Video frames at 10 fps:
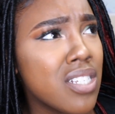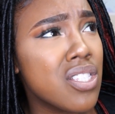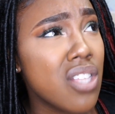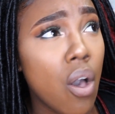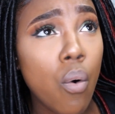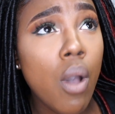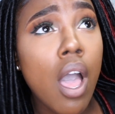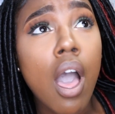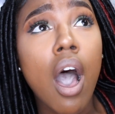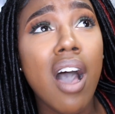So
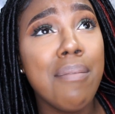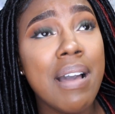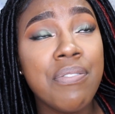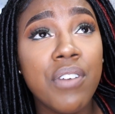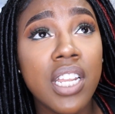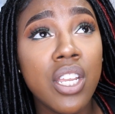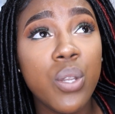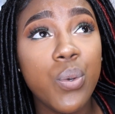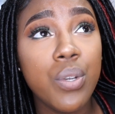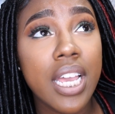my friend and
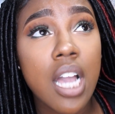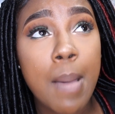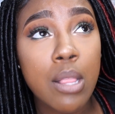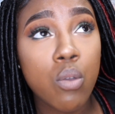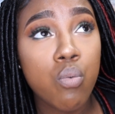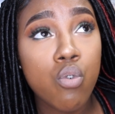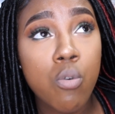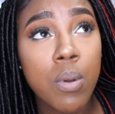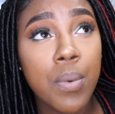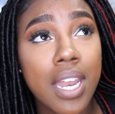the dude, they come out the
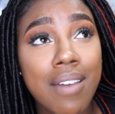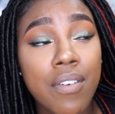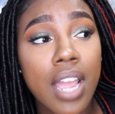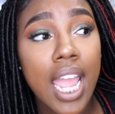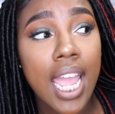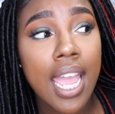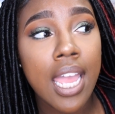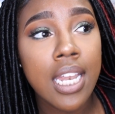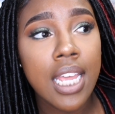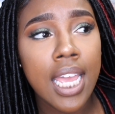room and whatever,
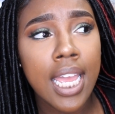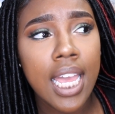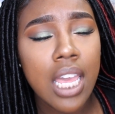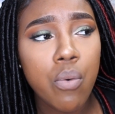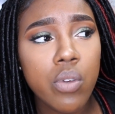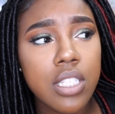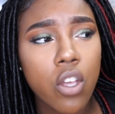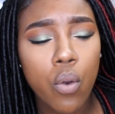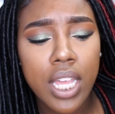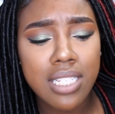and then
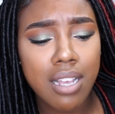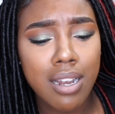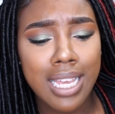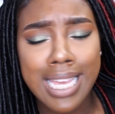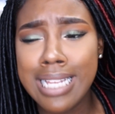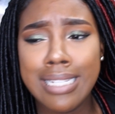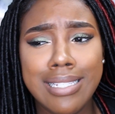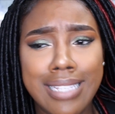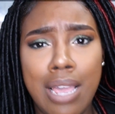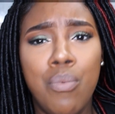he started eating a
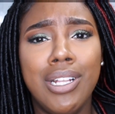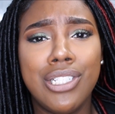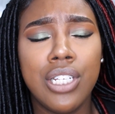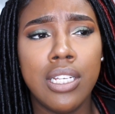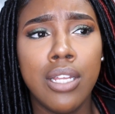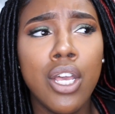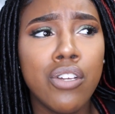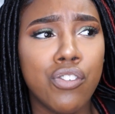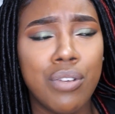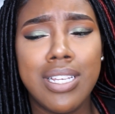sandwich and
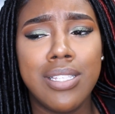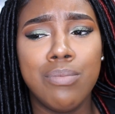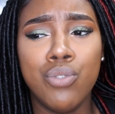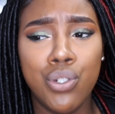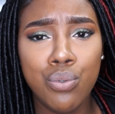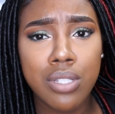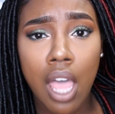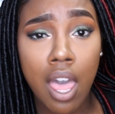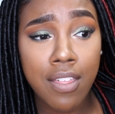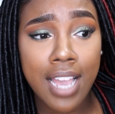drinking some juice,
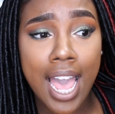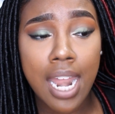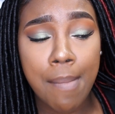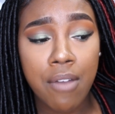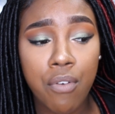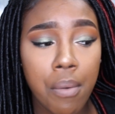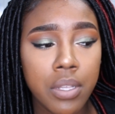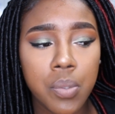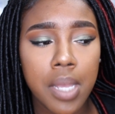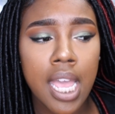the other guy that my
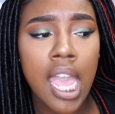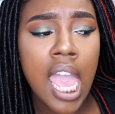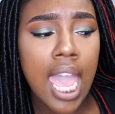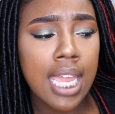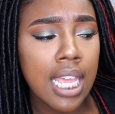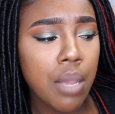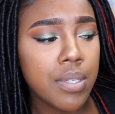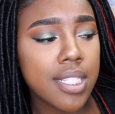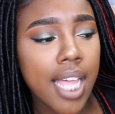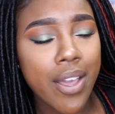friend was with, and he
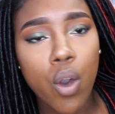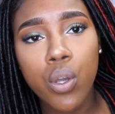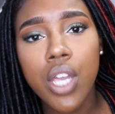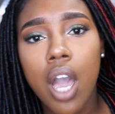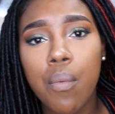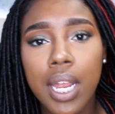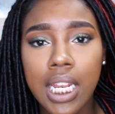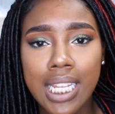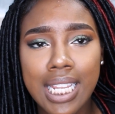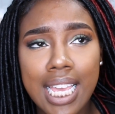was like, oh, y'all
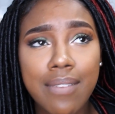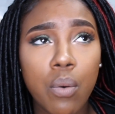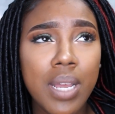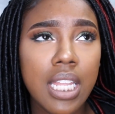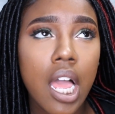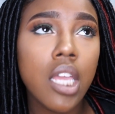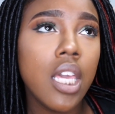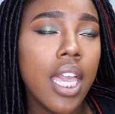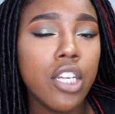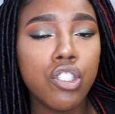ready to leave? And we
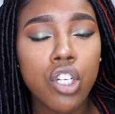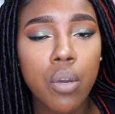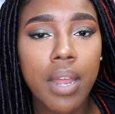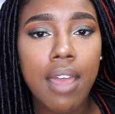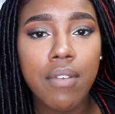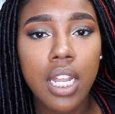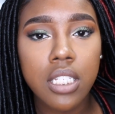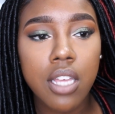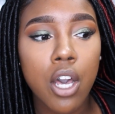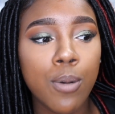like, yeah, sure, whatever,
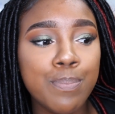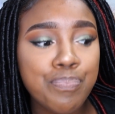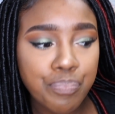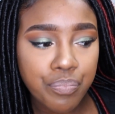let's go.